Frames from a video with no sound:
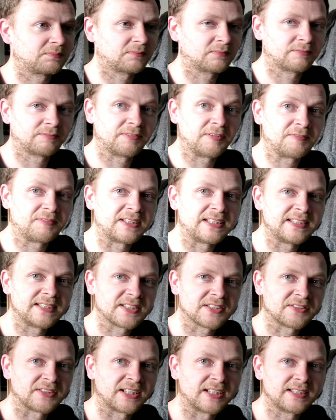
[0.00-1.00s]
15
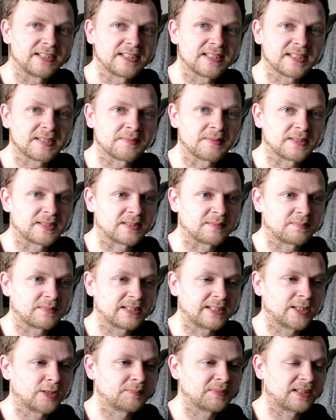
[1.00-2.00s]
terrains, a
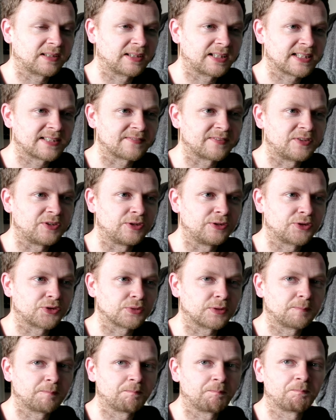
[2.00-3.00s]
little bit less than
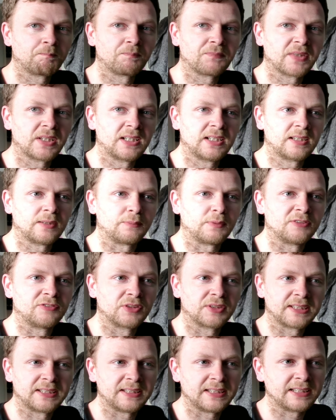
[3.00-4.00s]
usual. We're
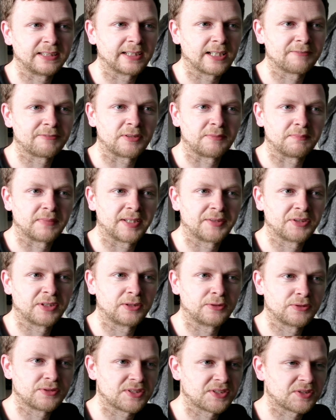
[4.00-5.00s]
running 11
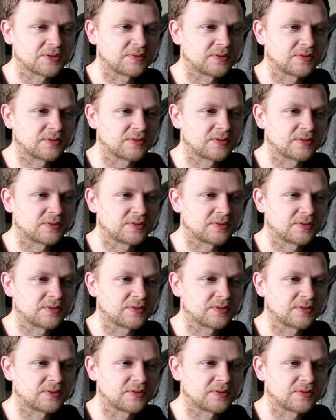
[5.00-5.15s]
meadows,